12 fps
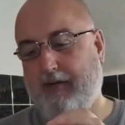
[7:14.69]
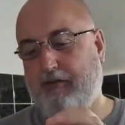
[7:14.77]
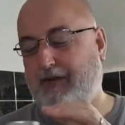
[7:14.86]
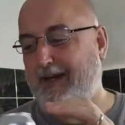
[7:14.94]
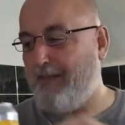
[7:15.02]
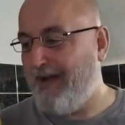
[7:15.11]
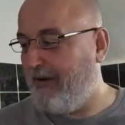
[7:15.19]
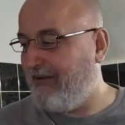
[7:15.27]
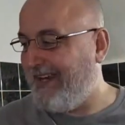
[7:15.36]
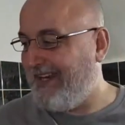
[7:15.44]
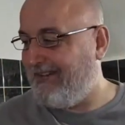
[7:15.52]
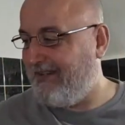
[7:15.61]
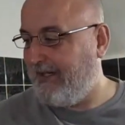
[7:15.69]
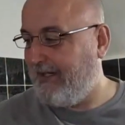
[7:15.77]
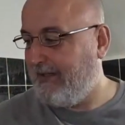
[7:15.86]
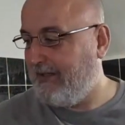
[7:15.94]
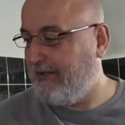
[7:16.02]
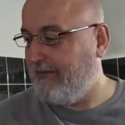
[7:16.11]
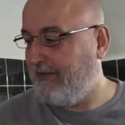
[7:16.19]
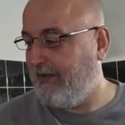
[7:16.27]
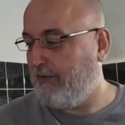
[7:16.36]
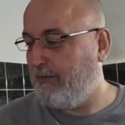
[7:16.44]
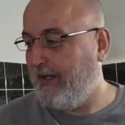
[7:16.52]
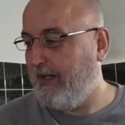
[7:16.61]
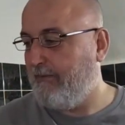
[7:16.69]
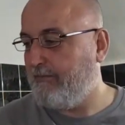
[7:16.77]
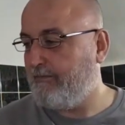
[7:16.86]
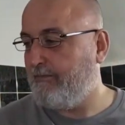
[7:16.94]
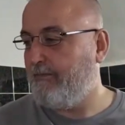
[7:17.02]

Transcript: £3.80 for this beer,